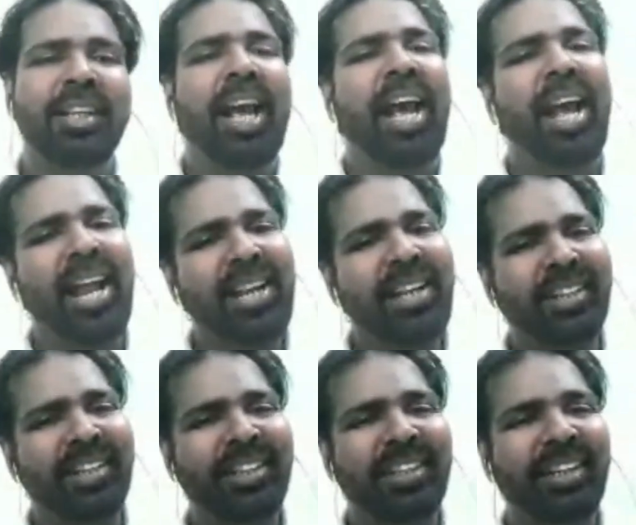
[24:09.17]
And
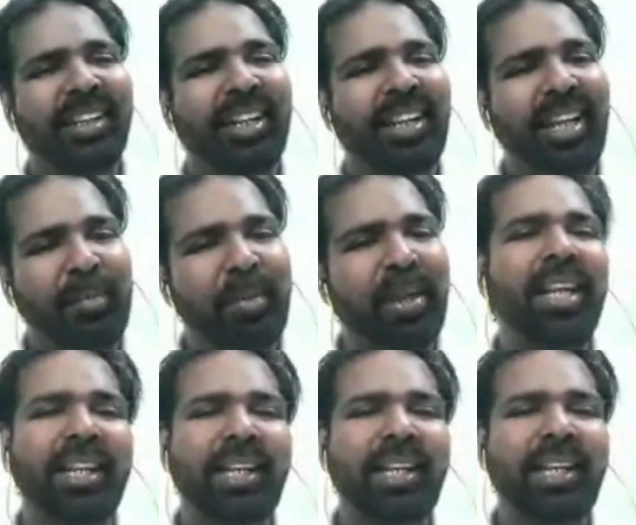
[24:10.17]

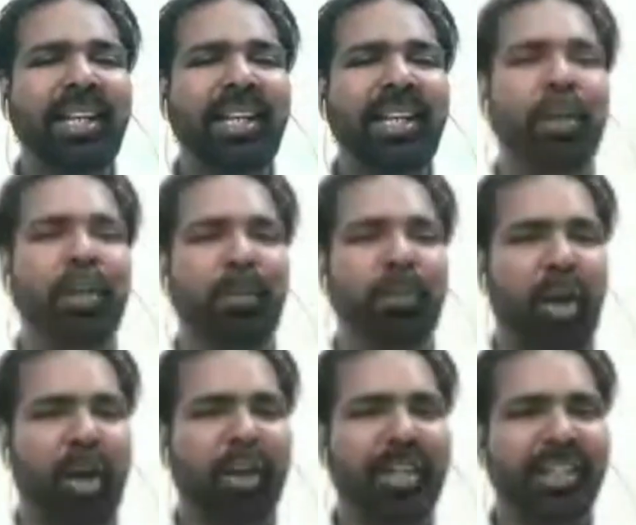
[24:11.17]
immediately you open your
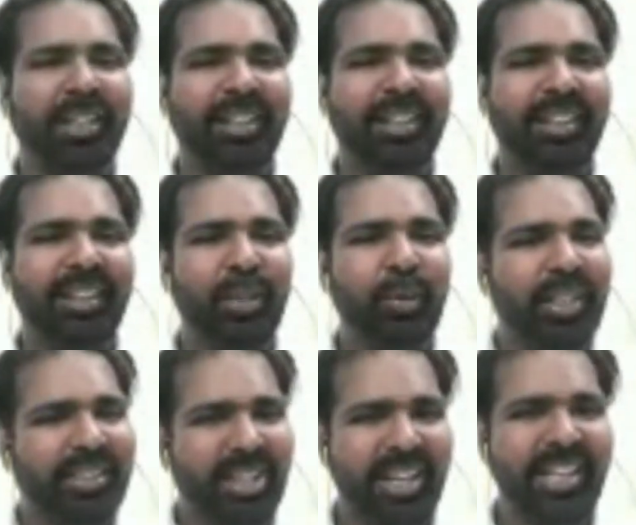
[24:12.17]
block,
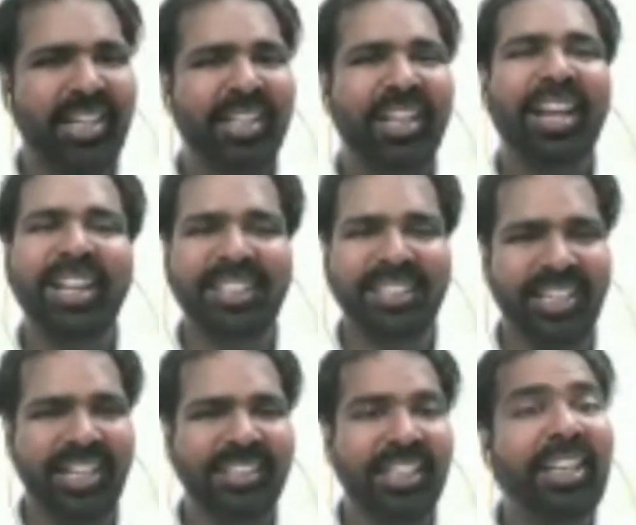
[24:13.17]
Unit 3, it
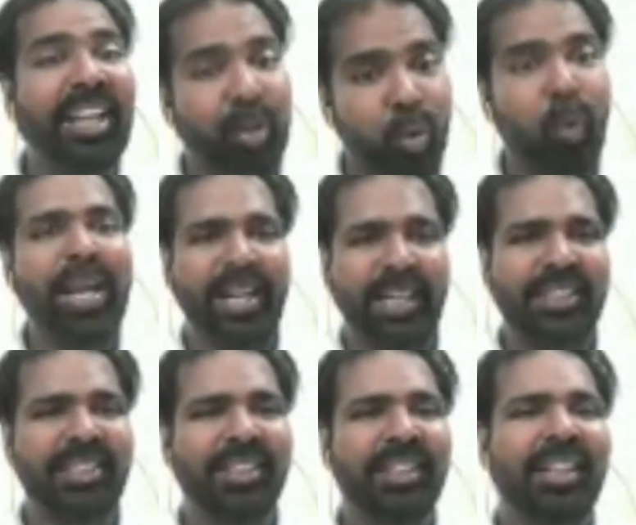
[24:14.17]
says it equates
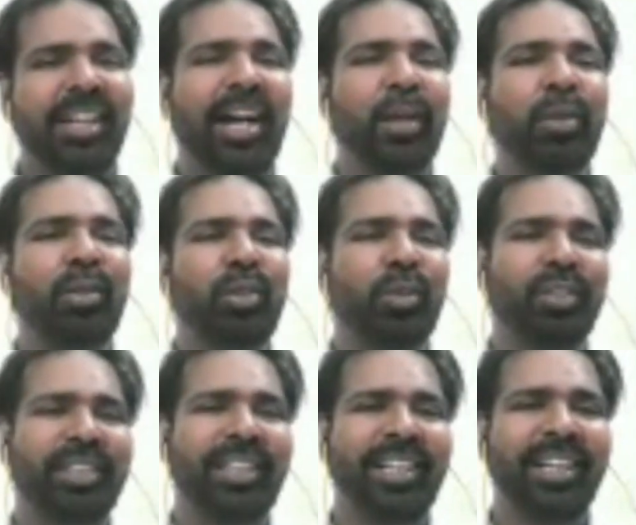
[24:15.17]
Arun
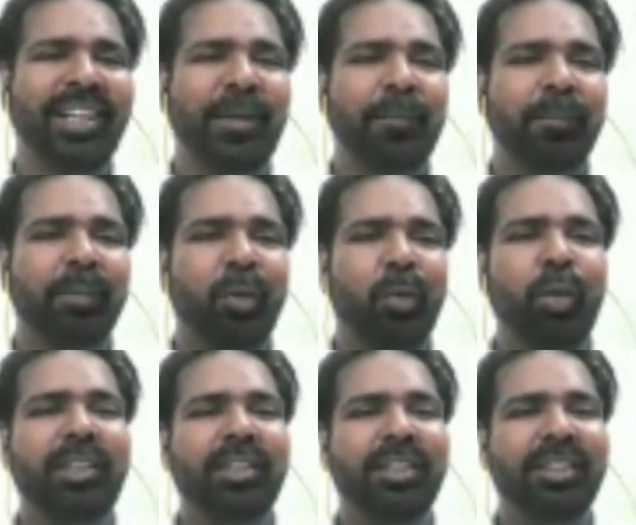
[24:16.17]
Joshi
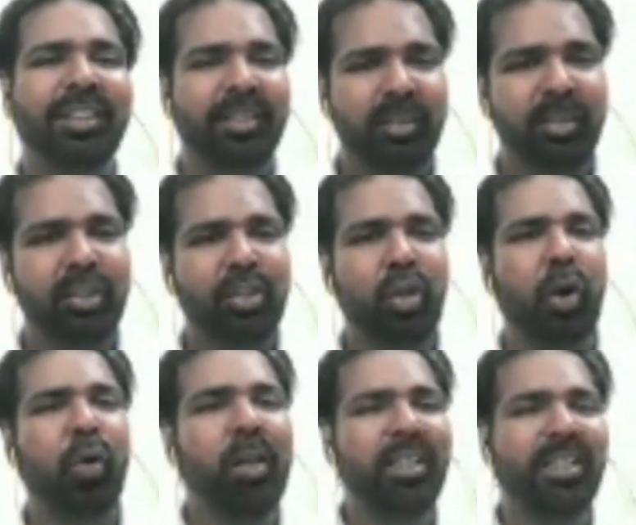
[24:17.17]
with
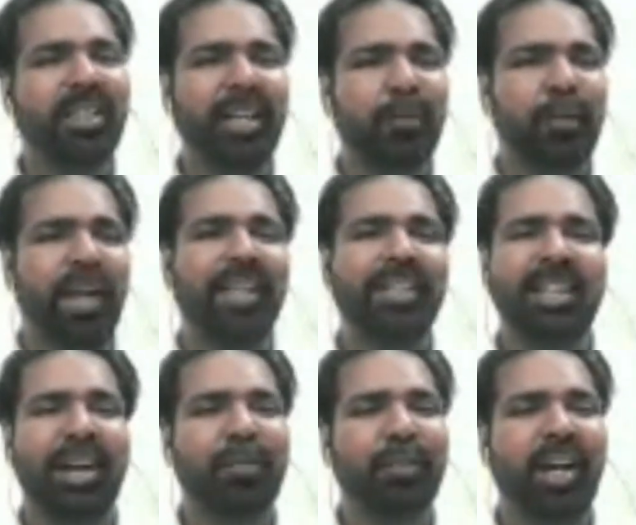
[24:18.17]
stalwarts like Franz
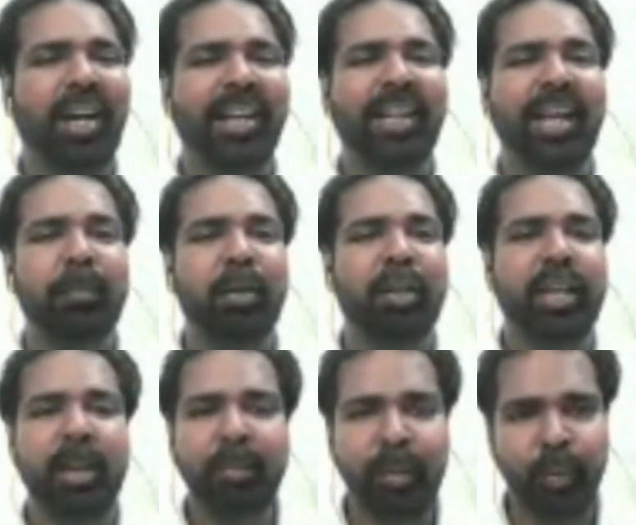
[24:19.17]
Kafka and Albert
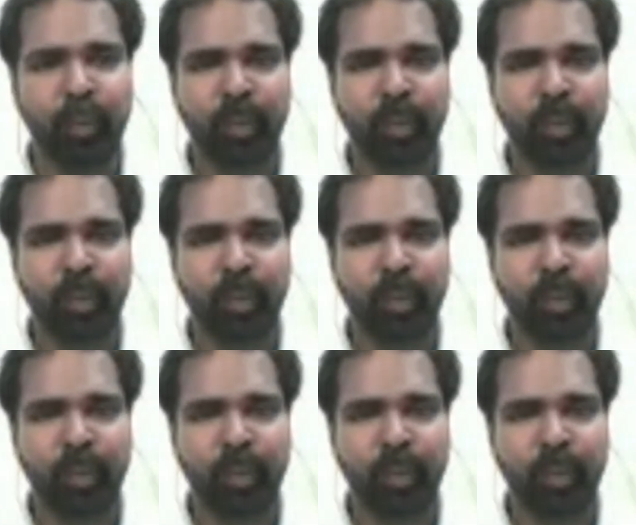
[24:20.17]
Camus.